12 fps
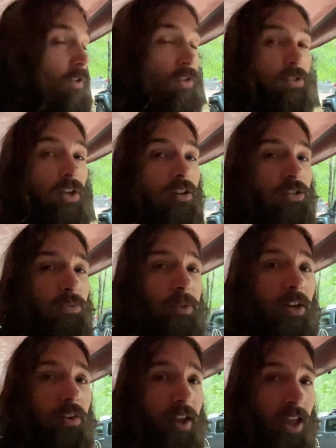So as long as we
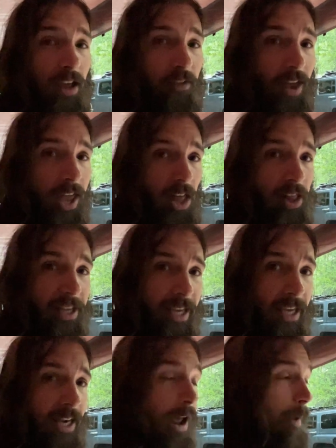don't have hell
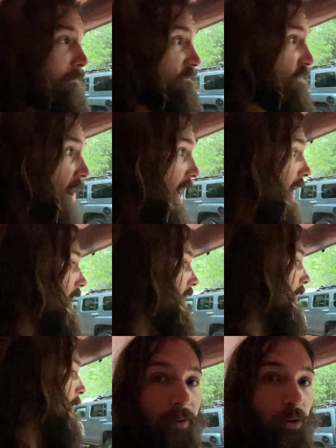again, I'm fine.
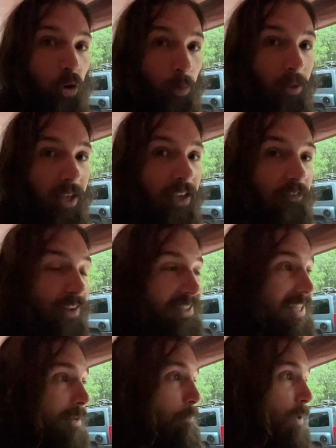Normally, if I
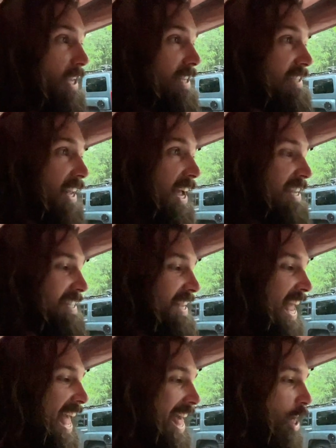see pea-sized
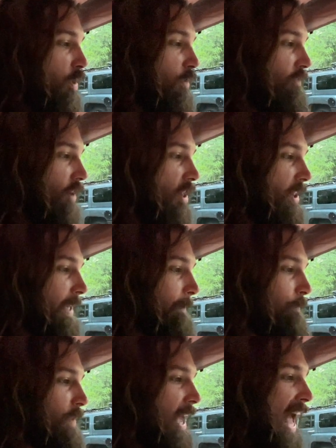hell falling,
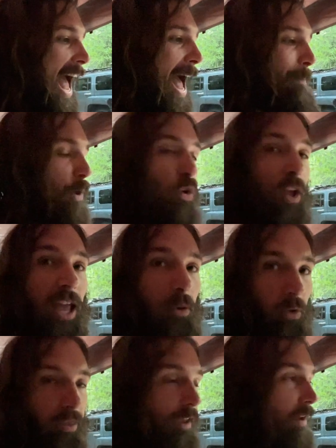I'm okay
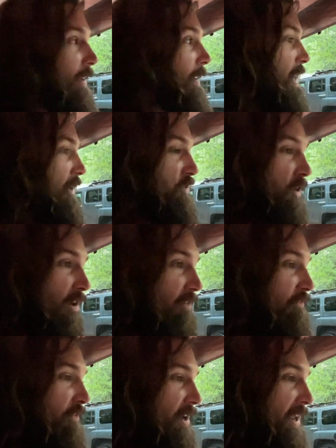with it. But I started
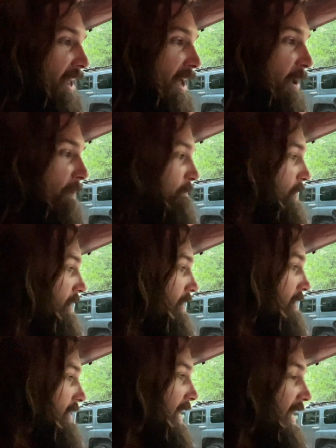freaking out
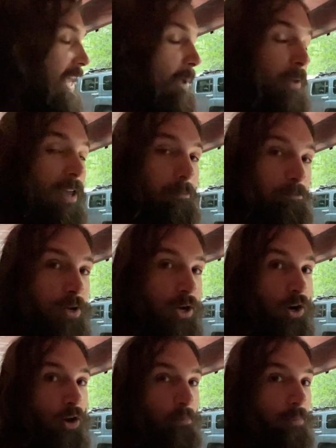because it kept getting
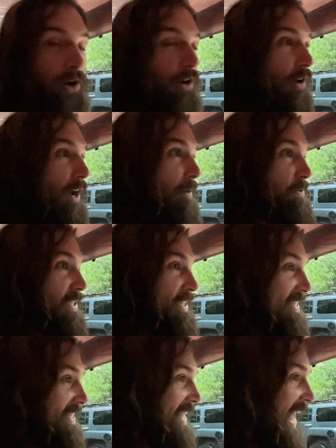bigger and bigger, and I was
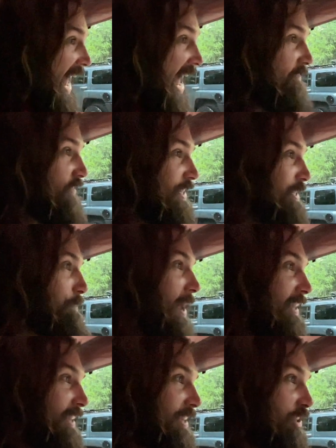half
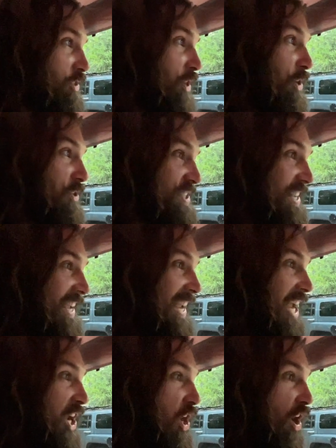expecting to start
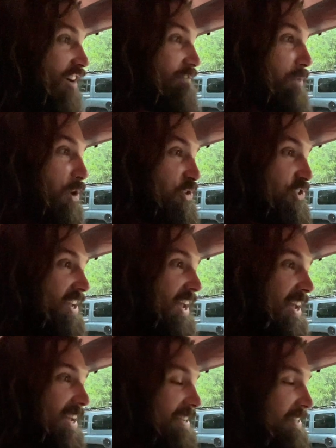seeing golf ball
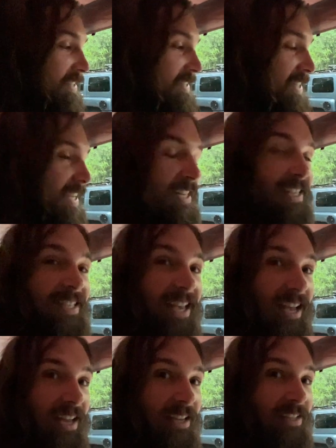size, tennis
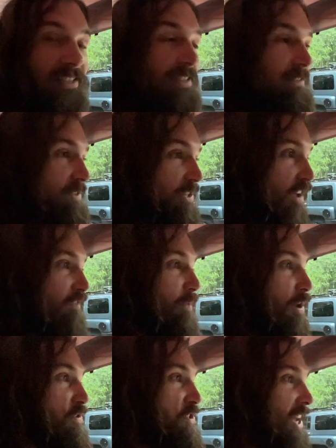size,
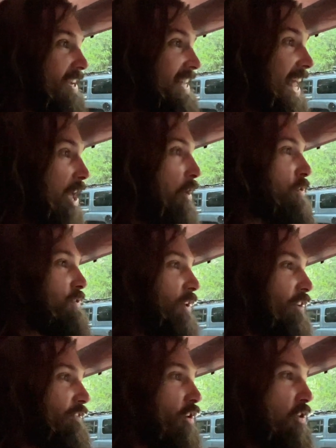softball size hell start
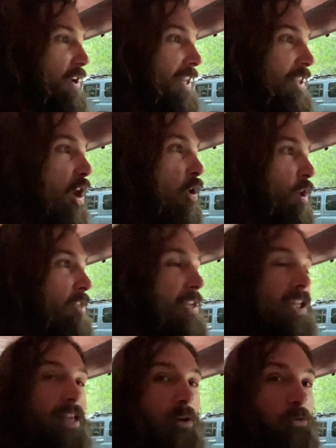falling. And the only
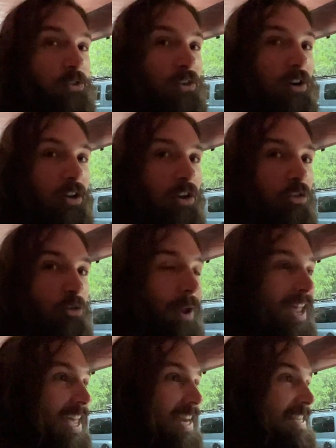thing that was starting to go through my
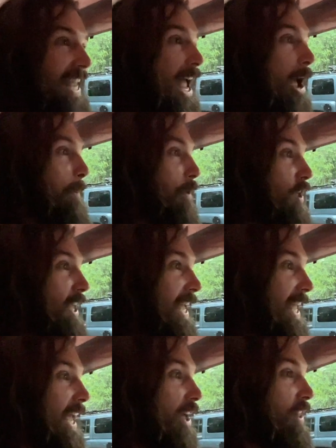head is how I'm going to get
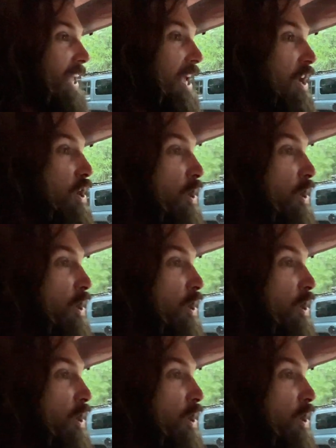Kellie